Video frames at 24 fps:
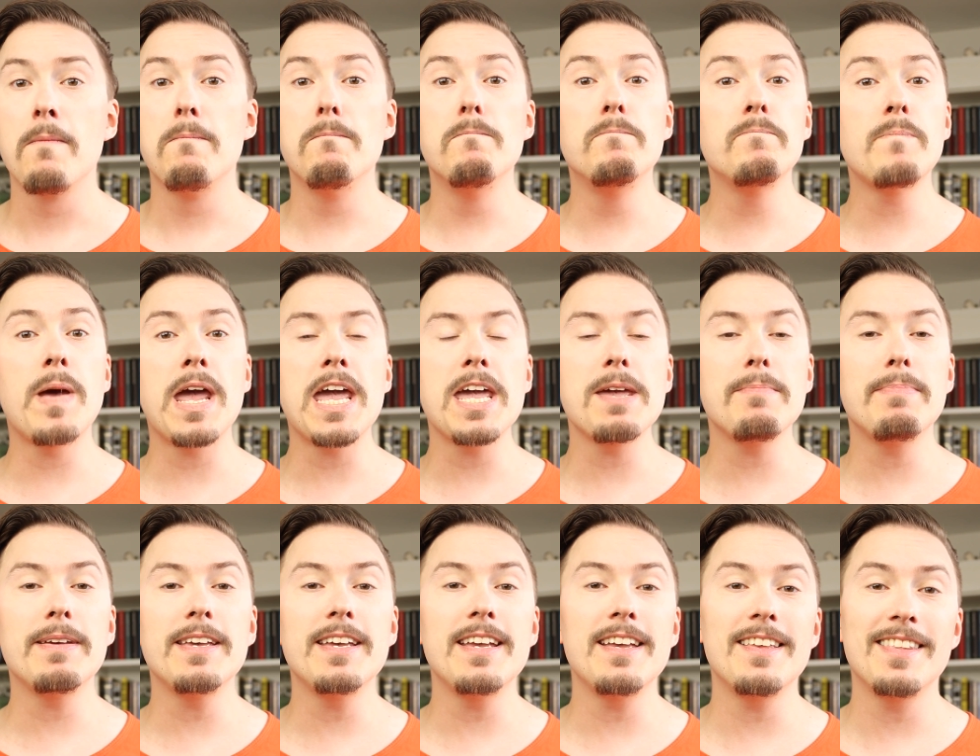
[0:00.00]

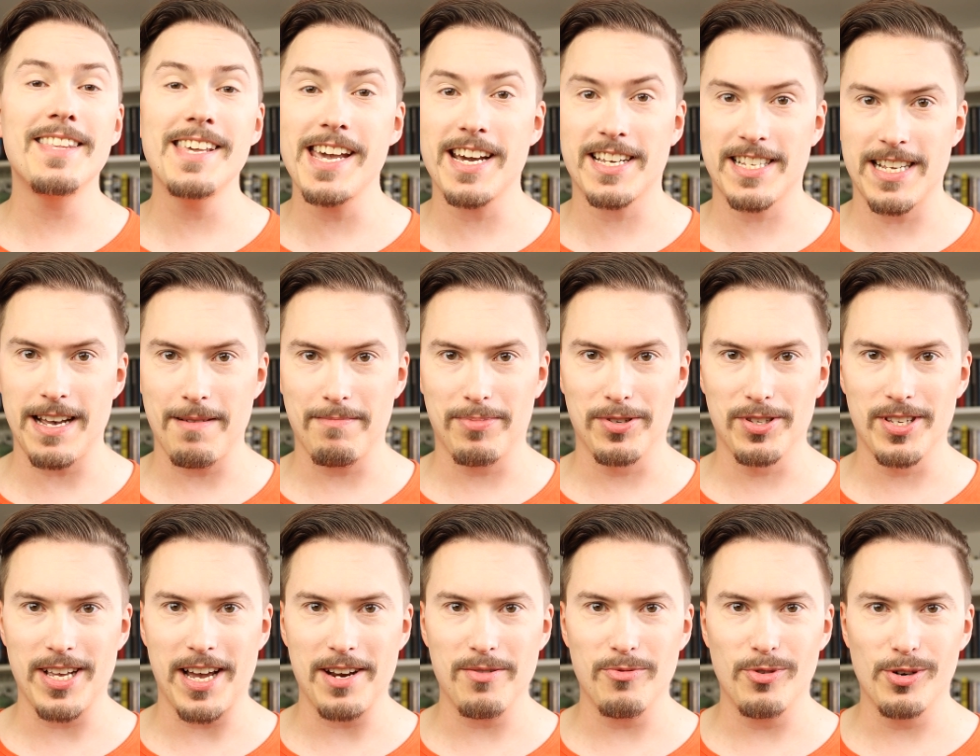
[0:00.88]
Maybe the
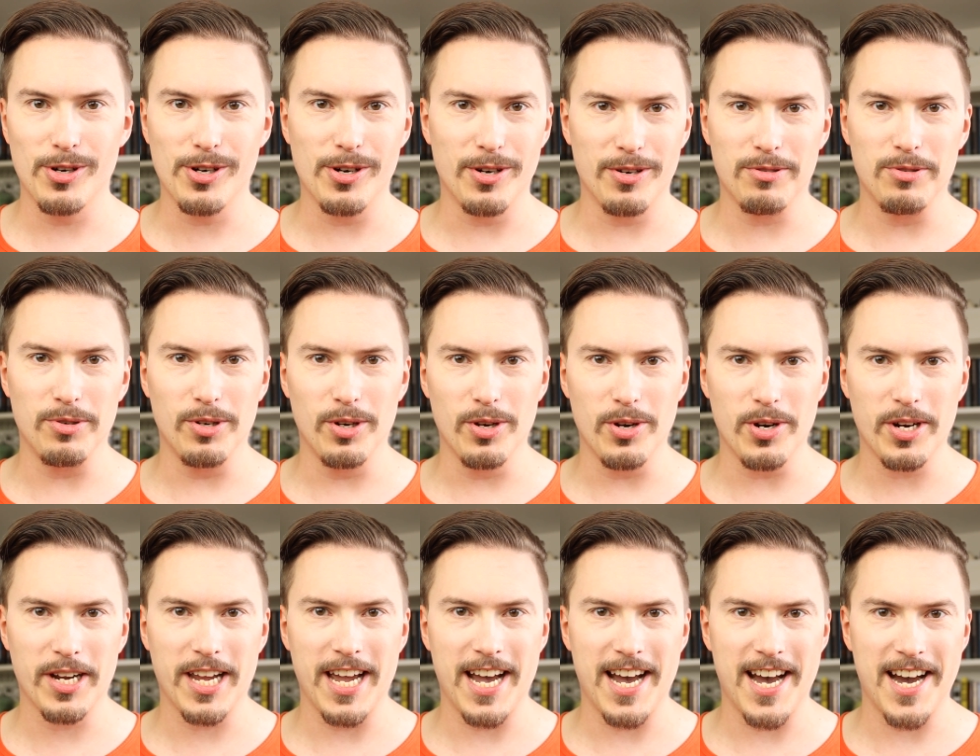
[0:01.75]
examples that we're going to
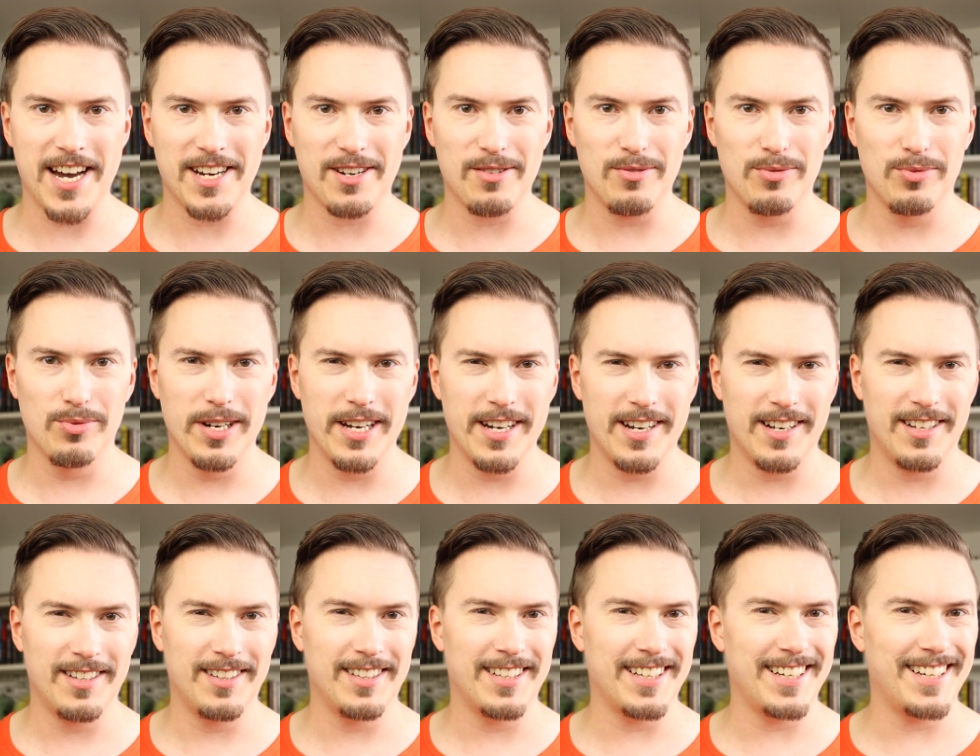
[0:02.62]
look at
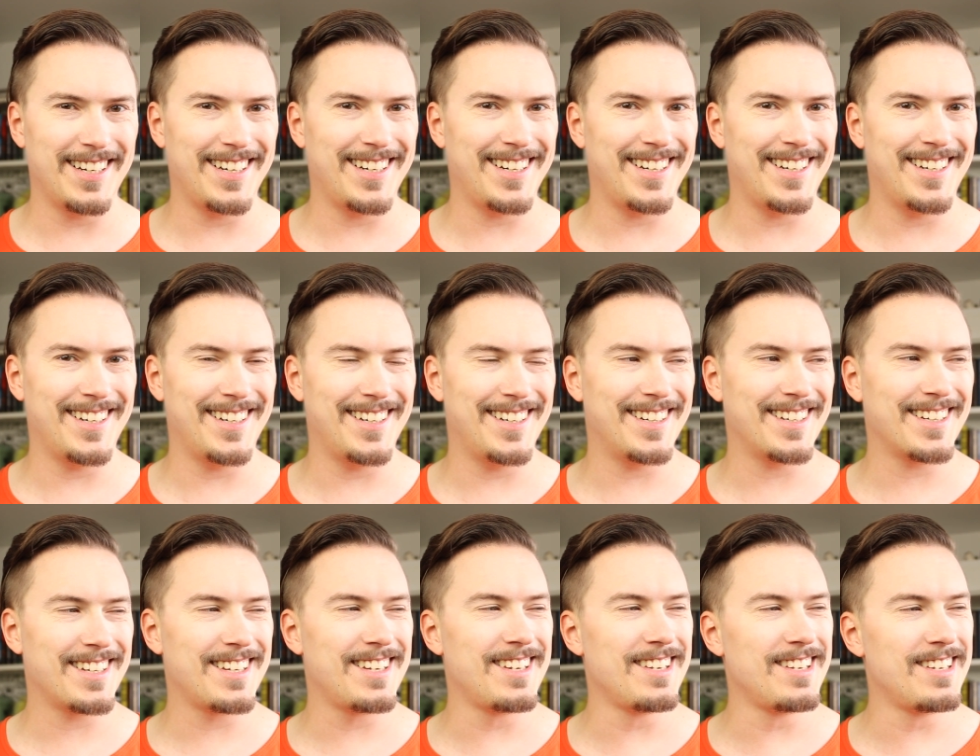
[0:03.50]
will
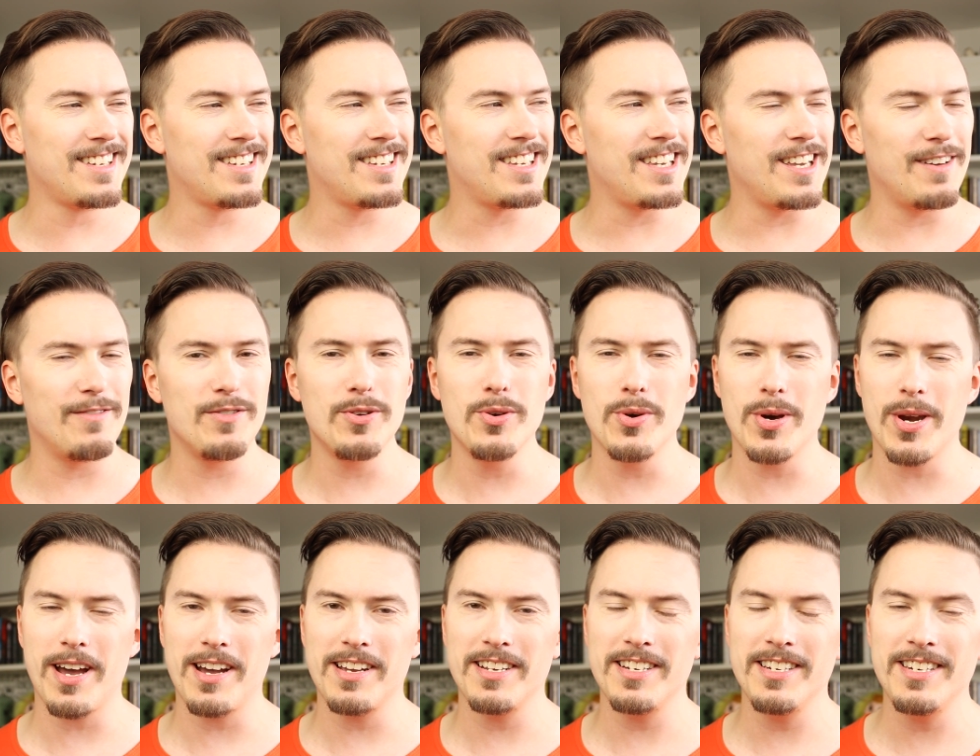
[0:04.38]
give you
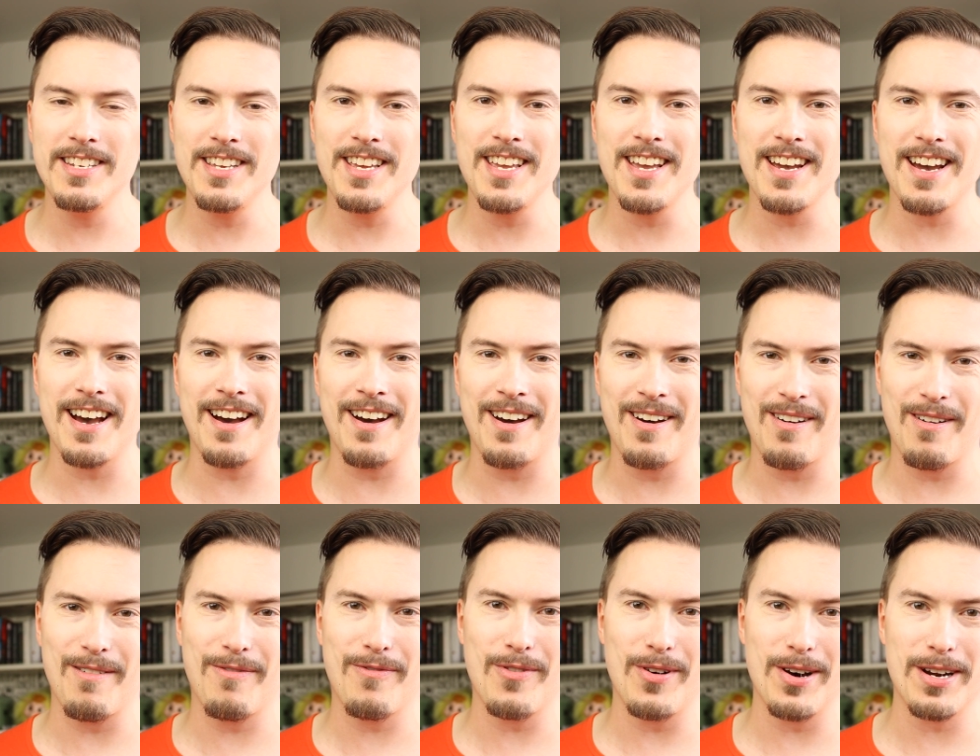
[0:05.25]
an idea
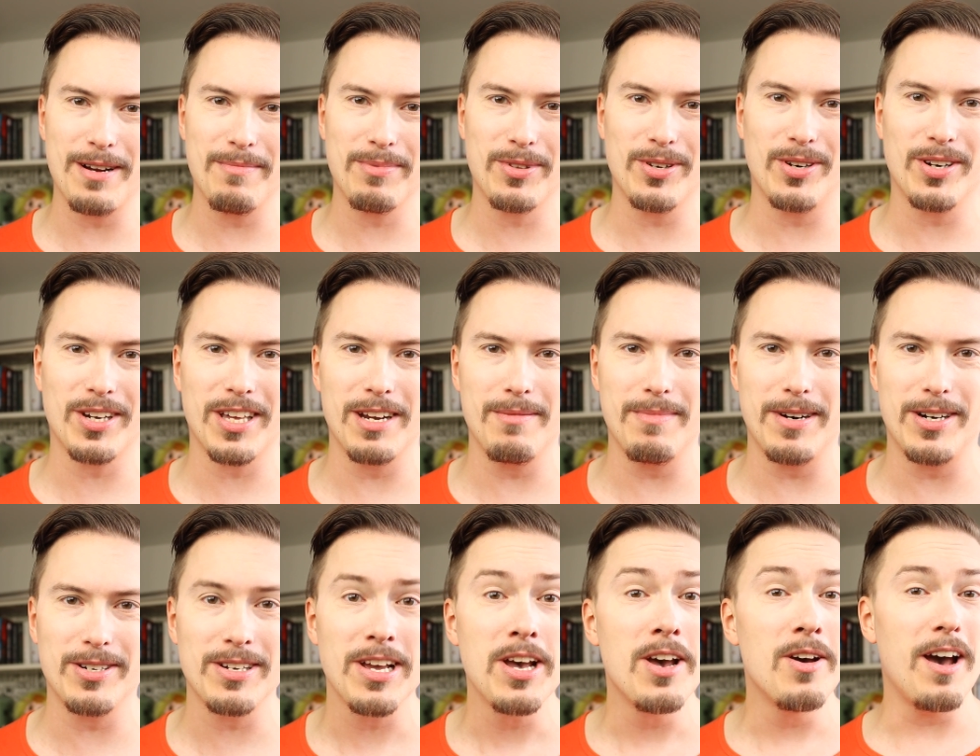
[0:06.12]
of what I'm talking
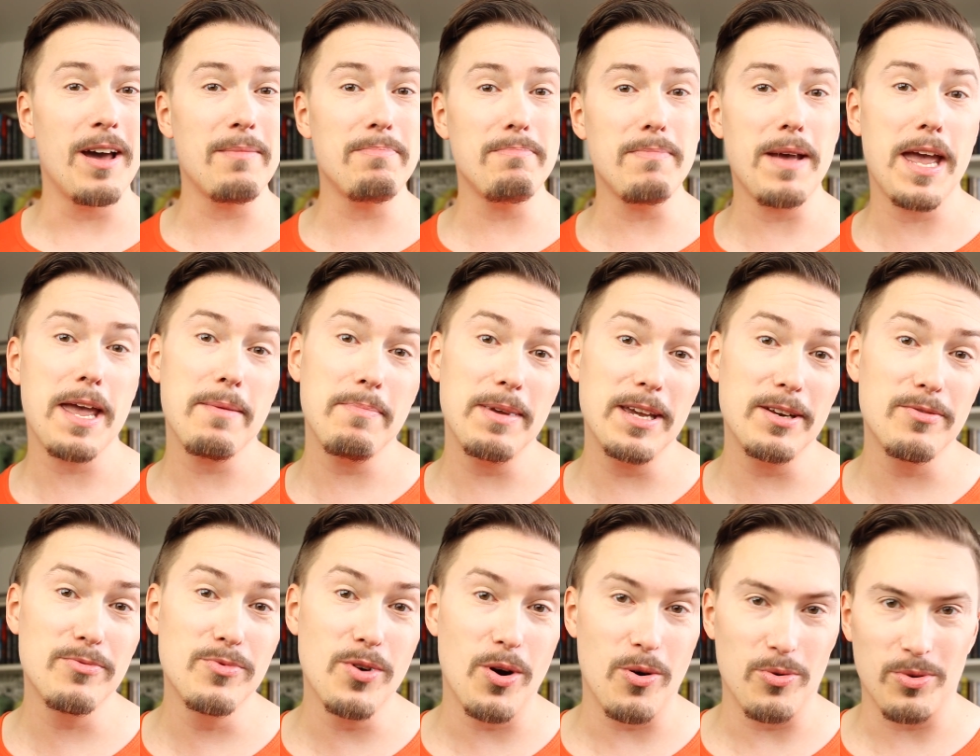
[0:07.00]
about, and maybe
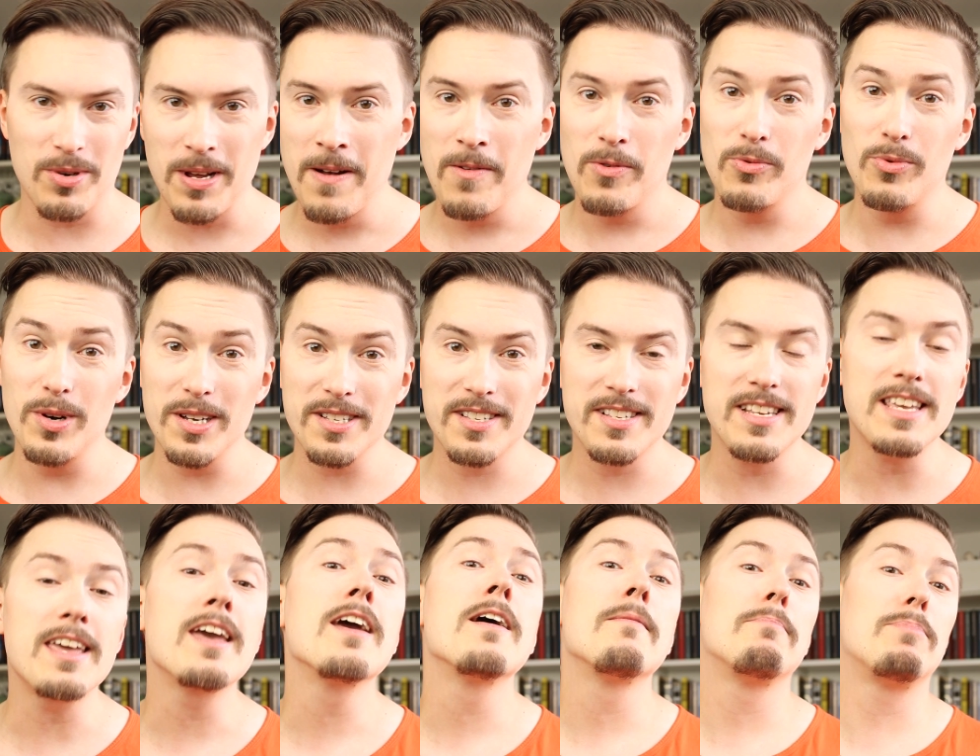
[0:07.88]
it won't. We'll
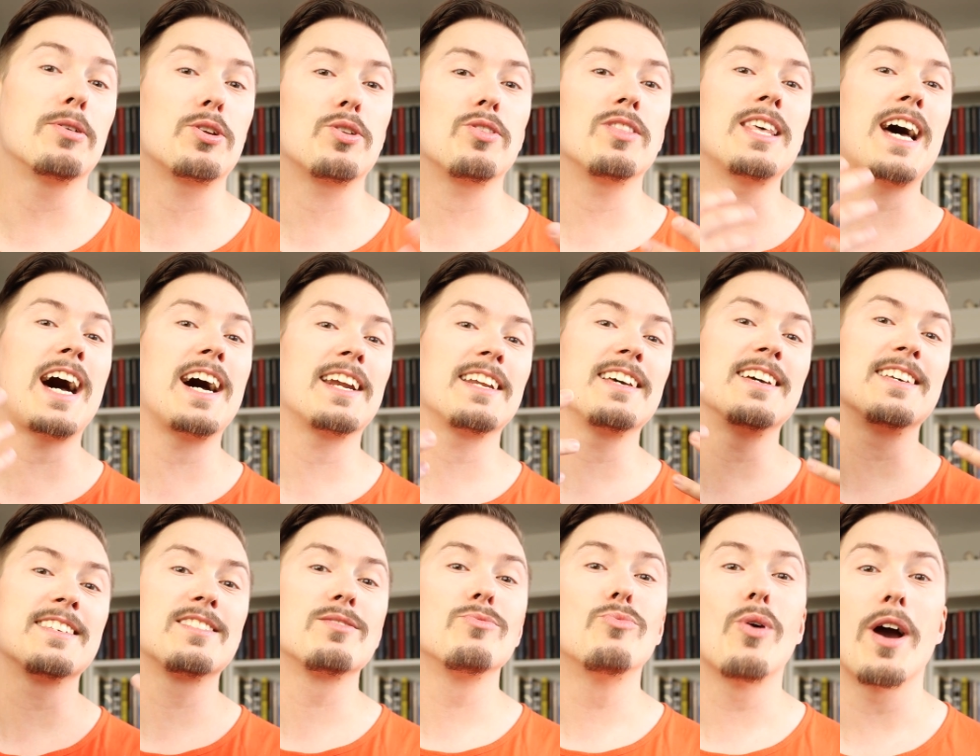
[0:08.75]
see, but that
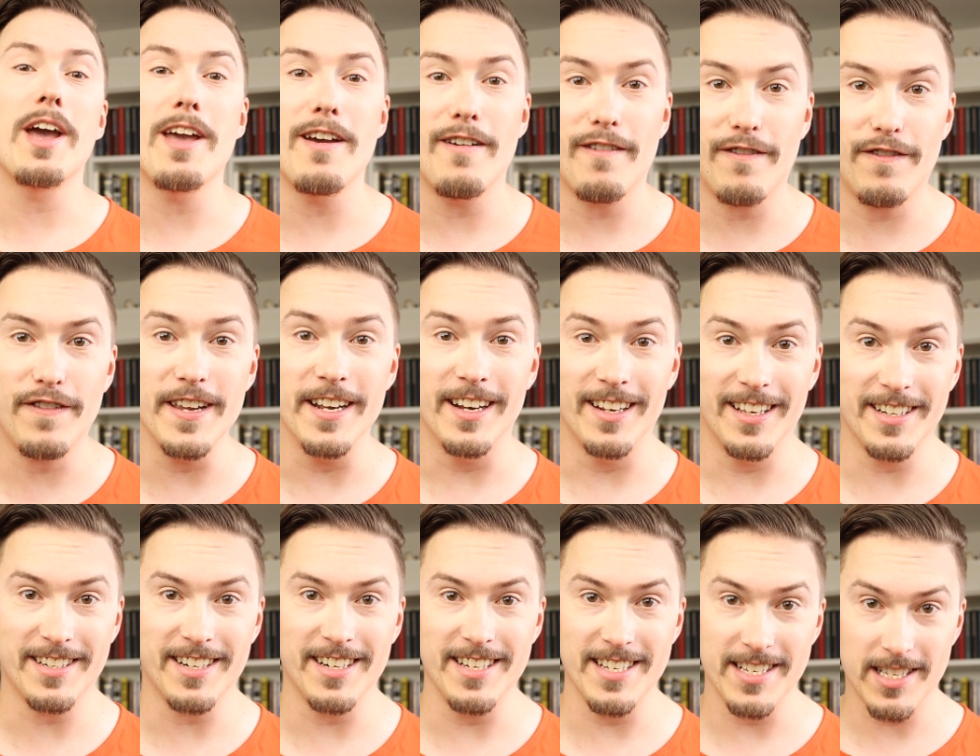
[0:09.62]
is the way I feel,
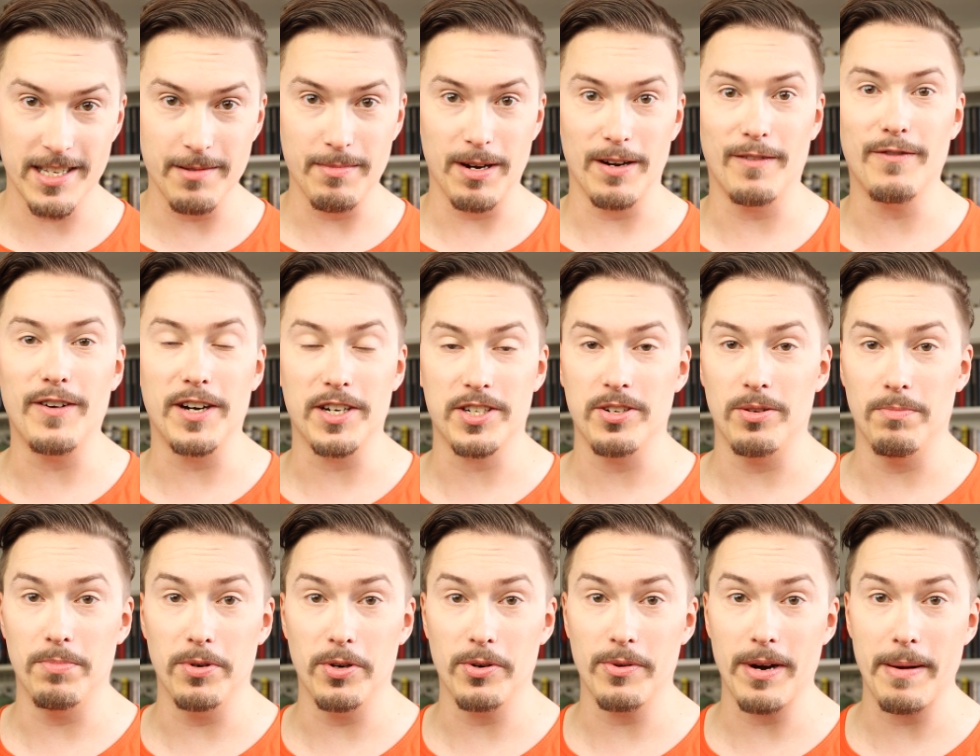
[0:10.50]
at least, about
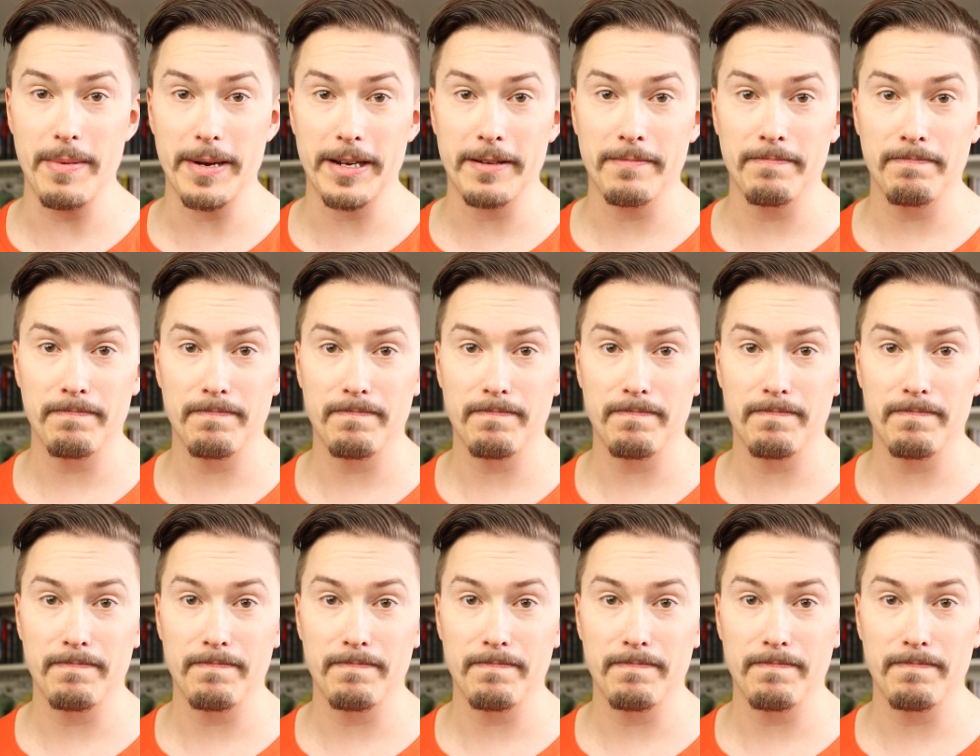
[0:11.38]
functional programming.